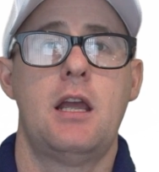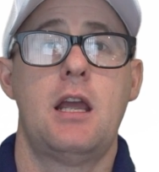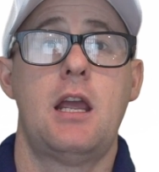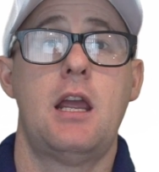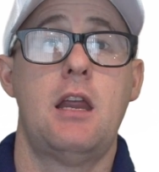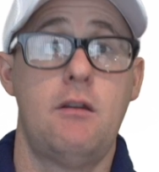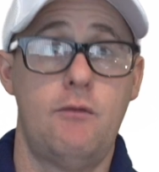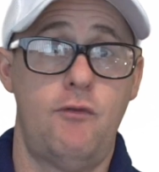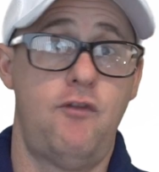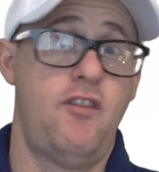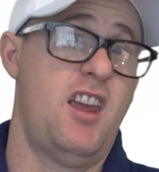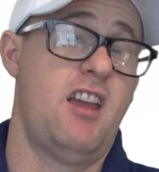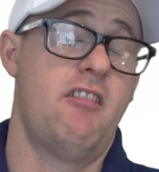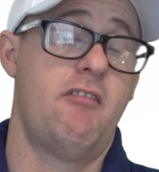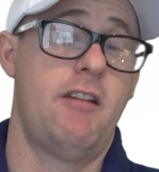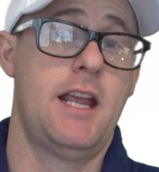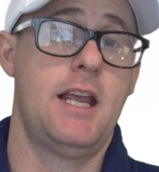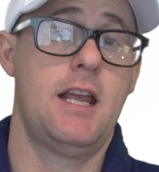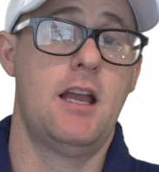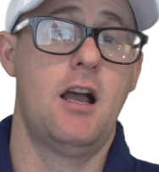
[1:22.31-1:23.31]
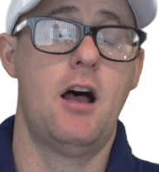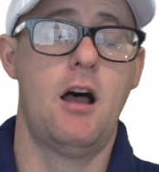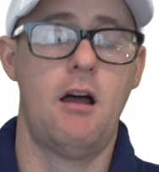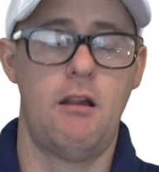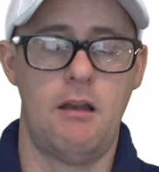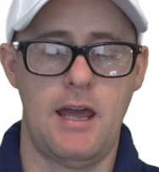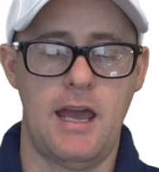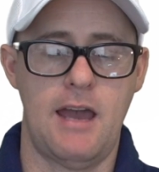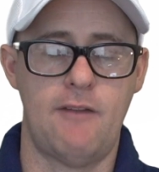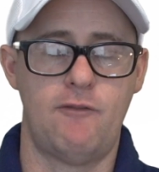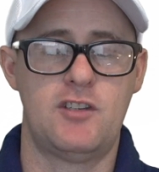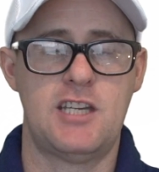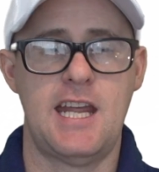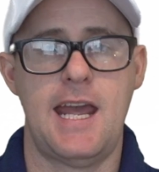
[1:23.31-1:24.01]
in theory, I'll have